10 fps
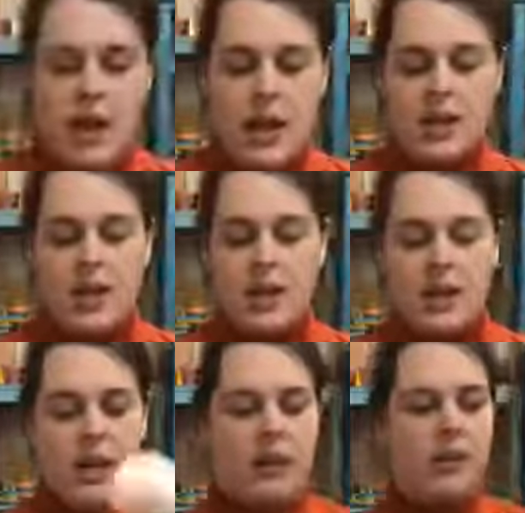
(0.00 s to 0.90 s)
And then you
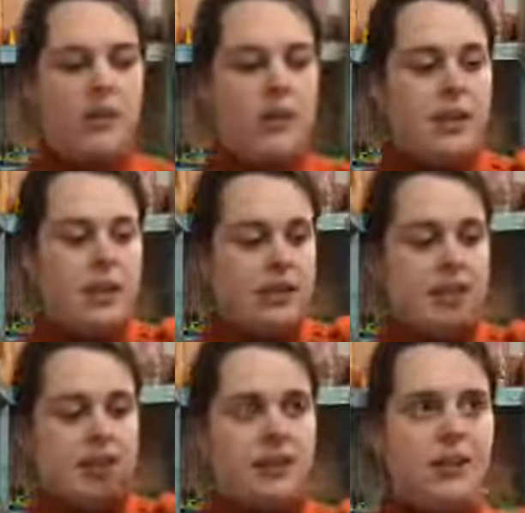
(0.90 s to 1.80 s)
have
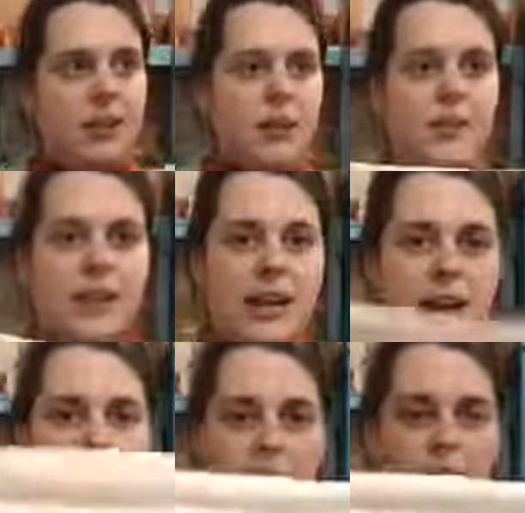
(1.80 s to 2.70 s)
this lovely
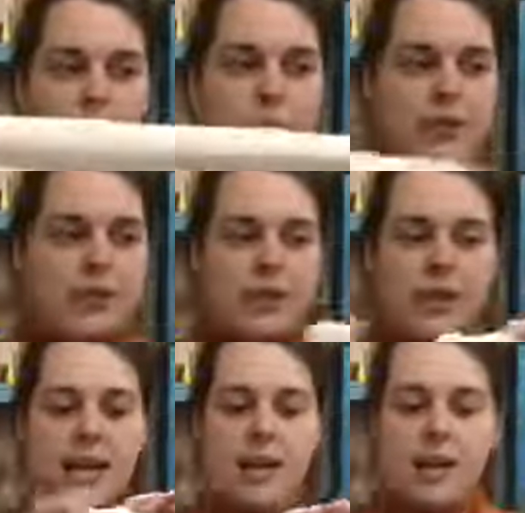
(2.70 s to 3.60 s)
long booster
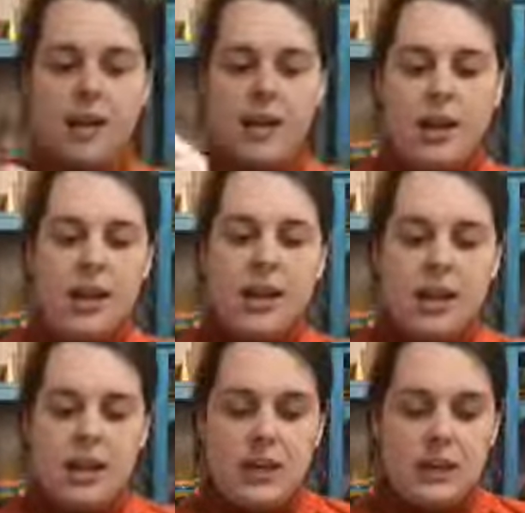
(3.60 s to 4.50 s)
here, and
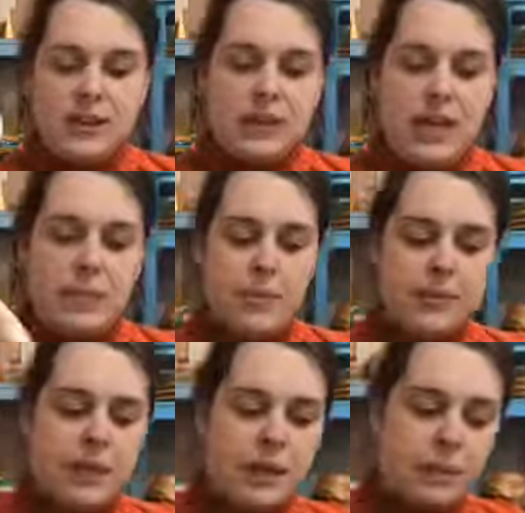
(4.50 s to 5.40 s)
again you can snap this
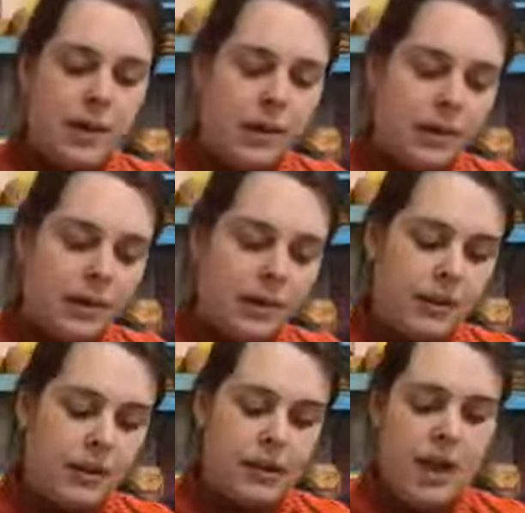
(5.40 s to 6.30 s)
in at the back
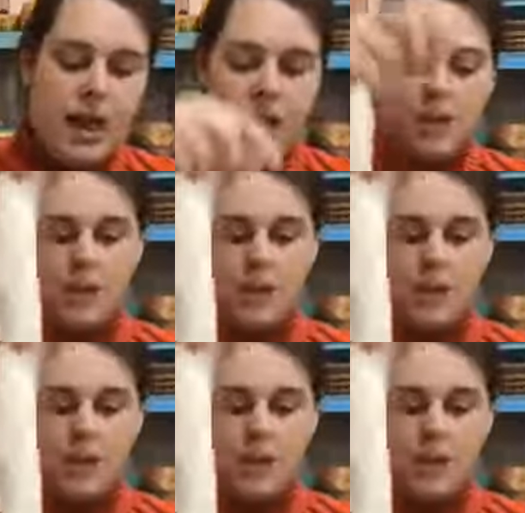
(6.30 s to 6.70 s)
and you